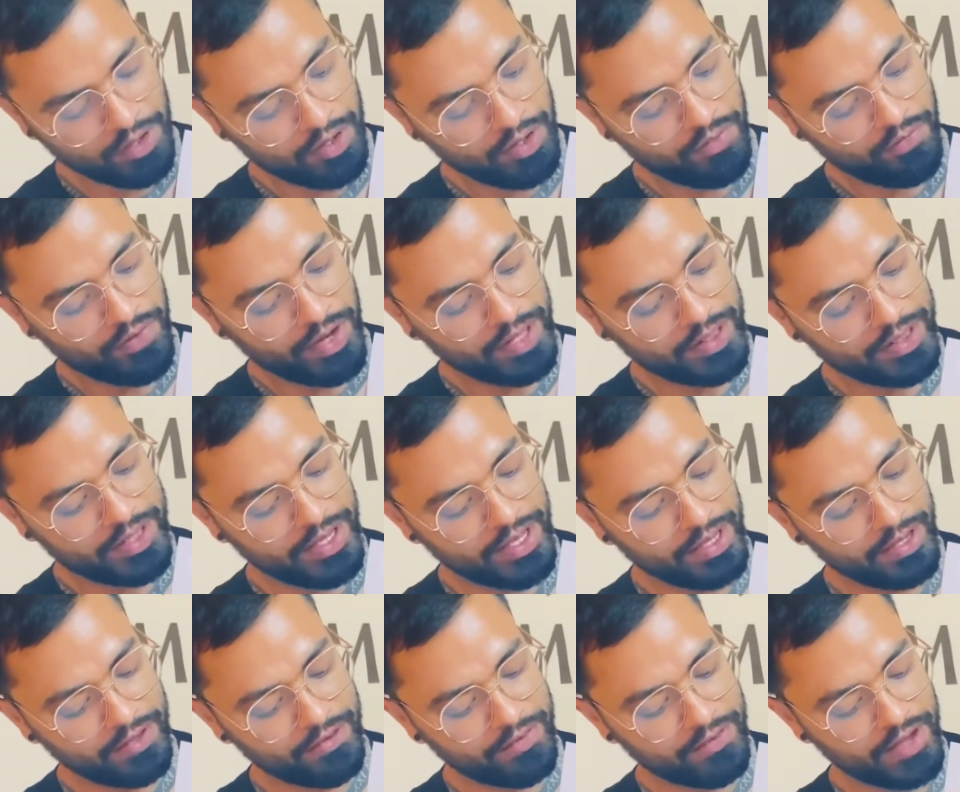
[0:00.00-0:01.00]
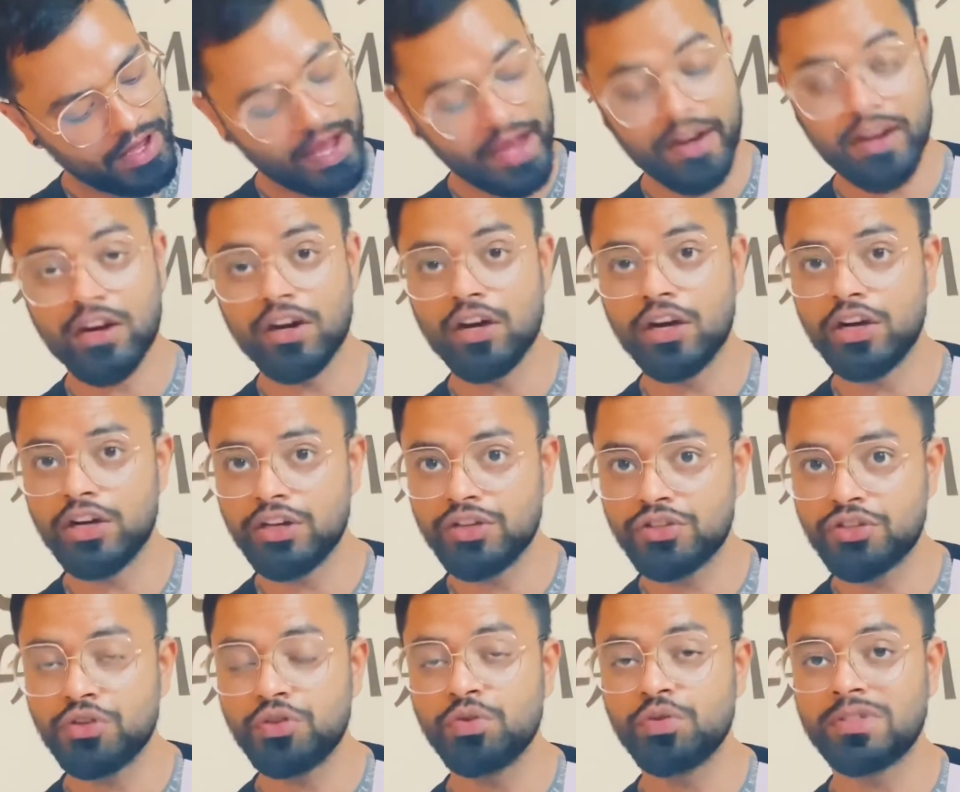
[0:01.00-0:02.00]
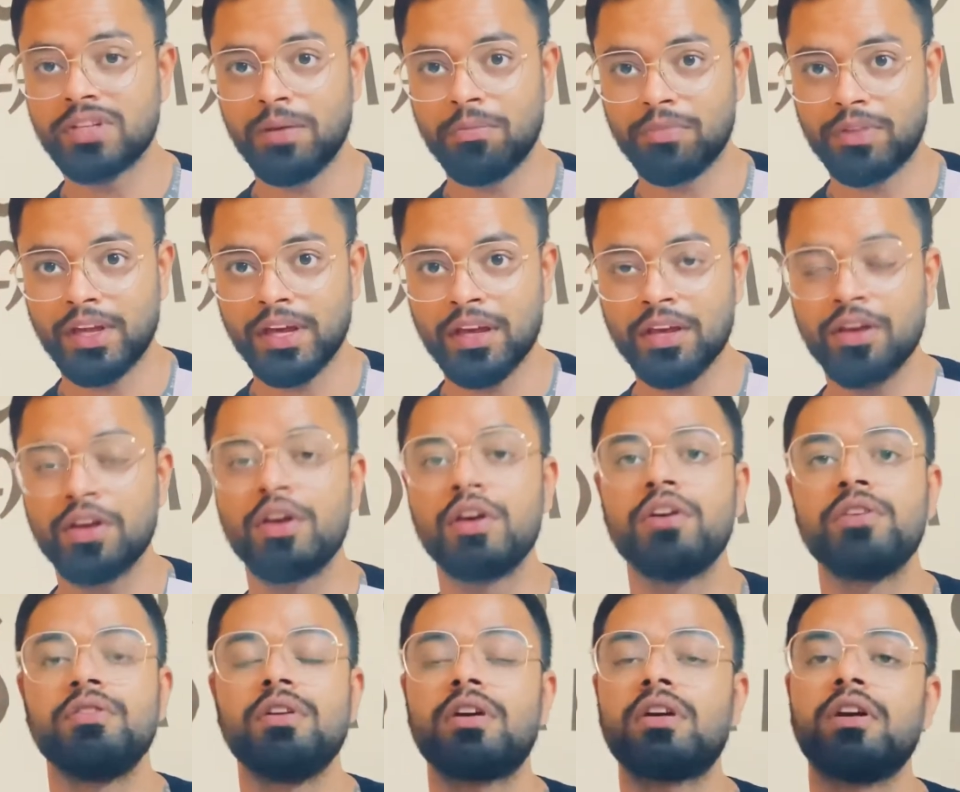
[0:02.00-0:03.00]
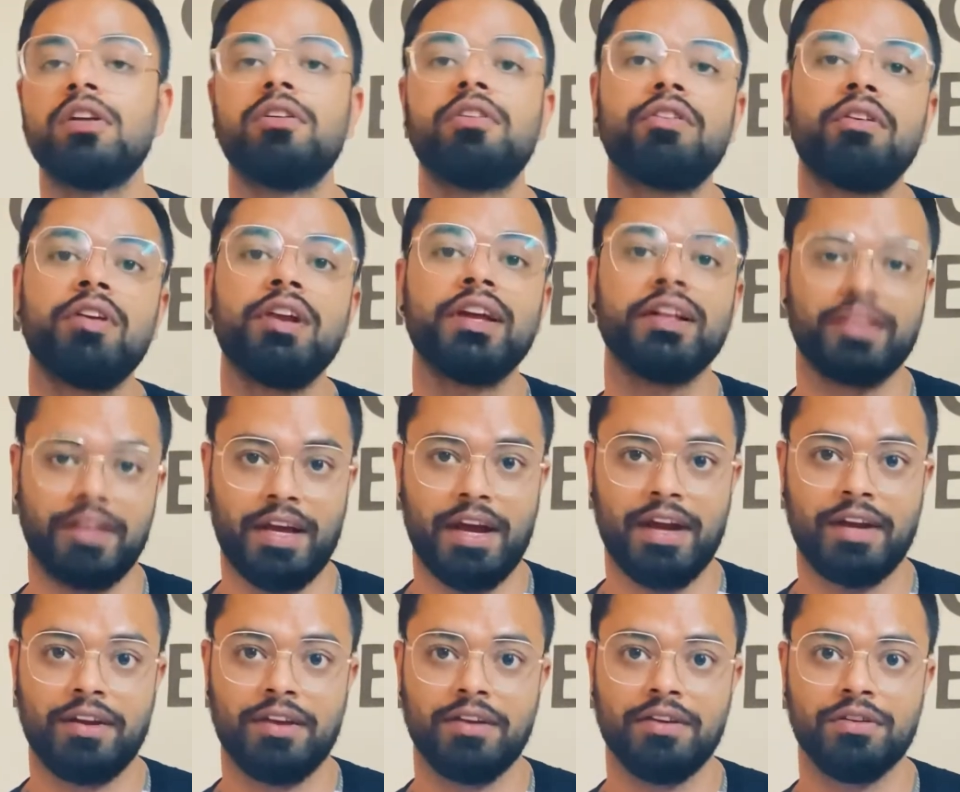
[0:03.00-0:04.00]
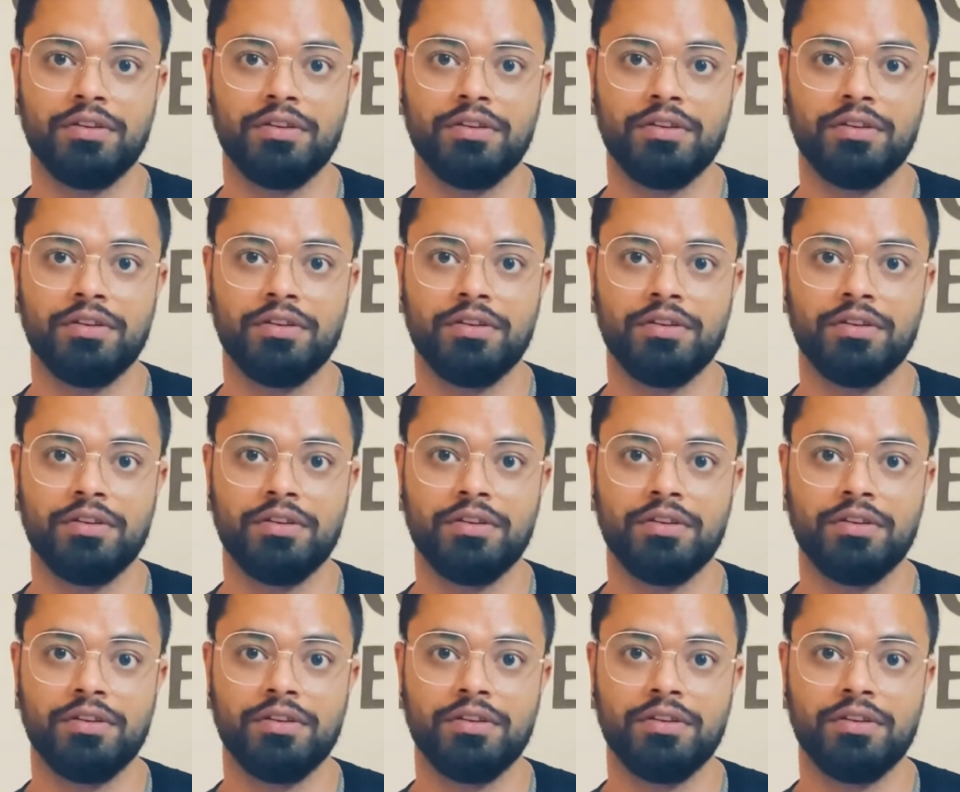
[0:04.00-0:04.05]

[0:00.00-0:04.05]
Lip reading: when there is an urge to do something, you're controlling that.